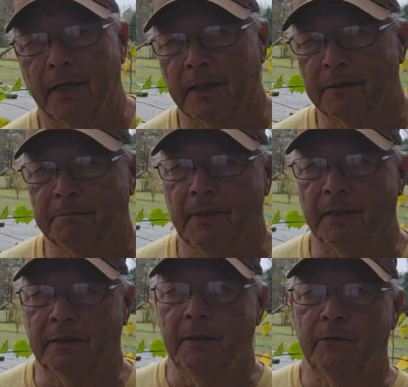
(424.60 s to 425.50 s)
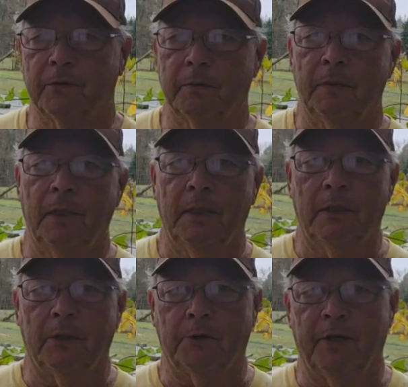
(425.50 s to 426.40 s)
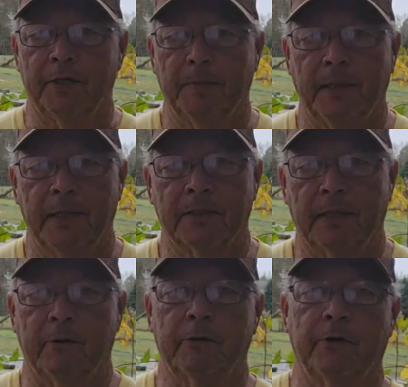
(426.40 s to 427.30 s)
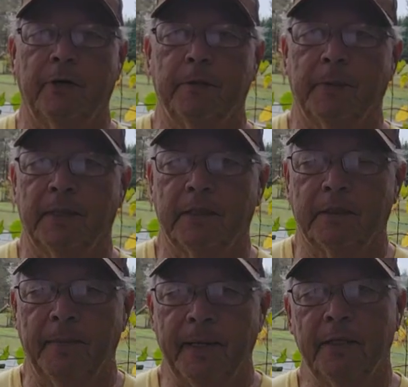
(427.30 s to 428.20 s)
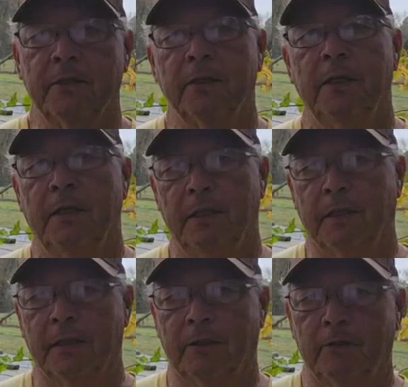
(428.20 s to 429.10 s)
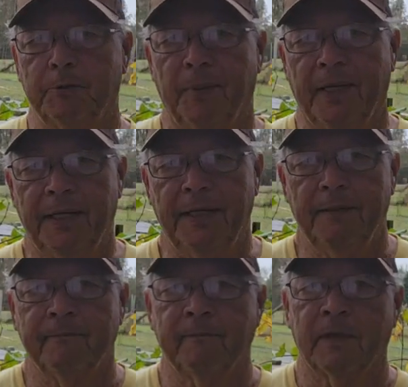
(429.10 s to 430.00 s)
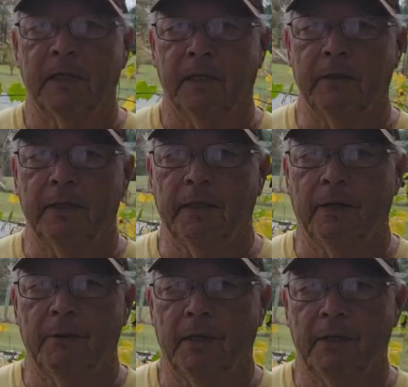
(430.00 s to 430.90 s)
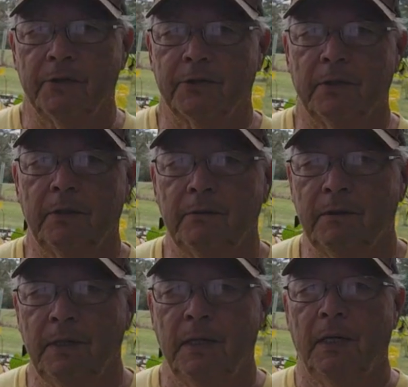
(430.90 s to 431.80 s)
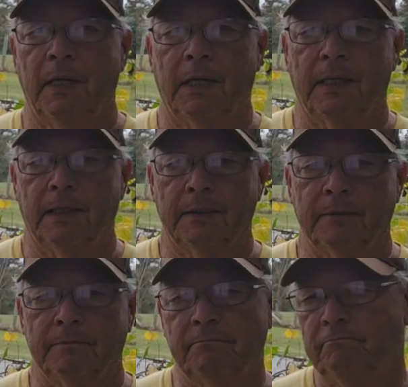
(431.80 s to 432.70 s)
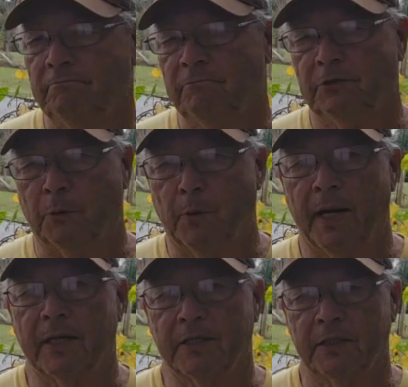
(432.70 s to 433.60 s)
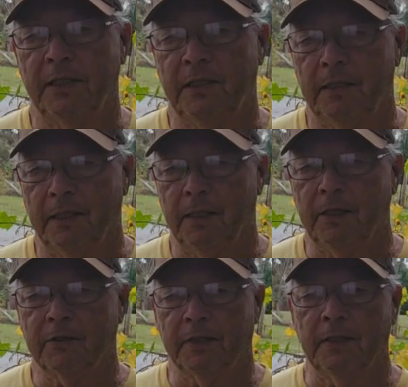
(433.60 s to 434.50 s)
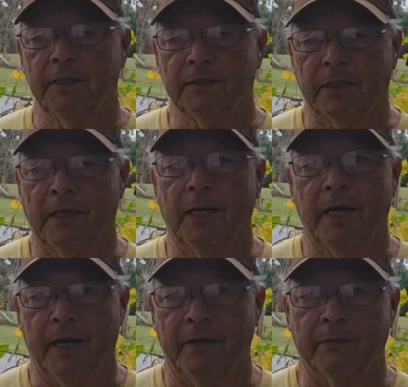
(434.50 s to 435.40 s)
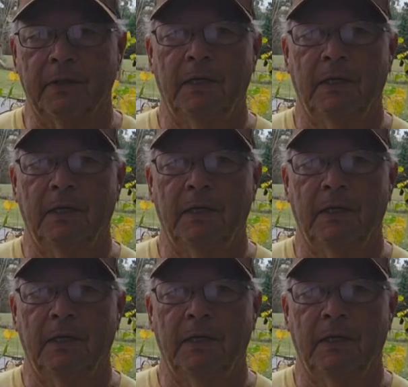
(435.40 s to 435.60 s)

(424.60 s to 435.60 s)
I do from transplants. I will transplant the tomatoes, get those planted, and then I will also direct seed any seedlings that I have,